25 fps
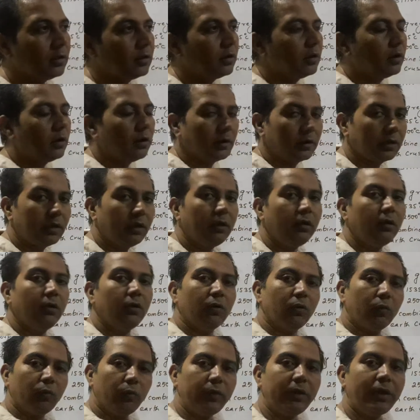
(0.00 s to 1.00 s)
Okay,
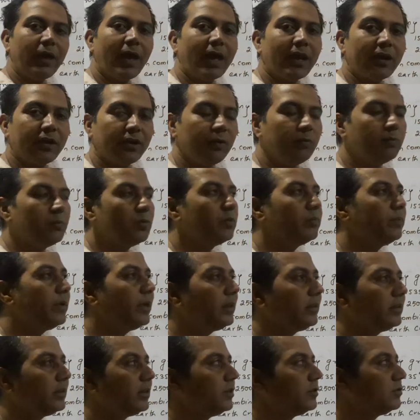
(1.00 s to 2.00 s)
we are
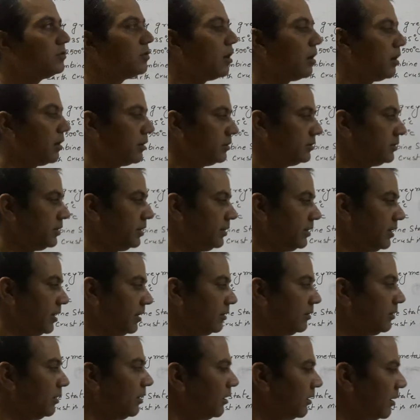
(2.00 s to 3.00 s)
removing this oxygen.
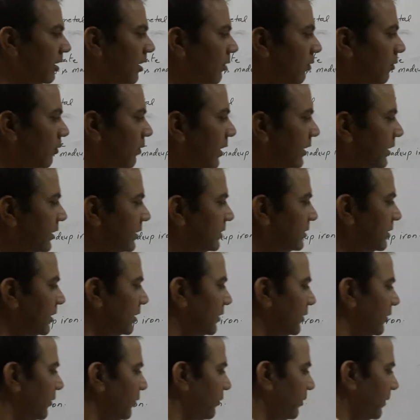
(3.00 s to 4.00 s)
Now what is
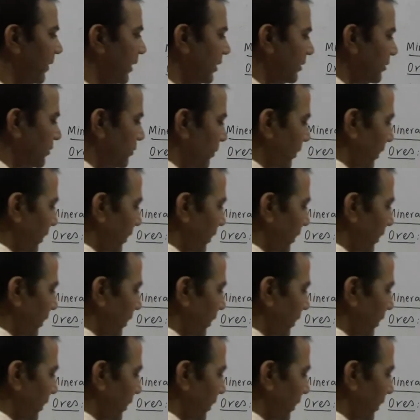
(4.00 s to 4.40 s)
the difference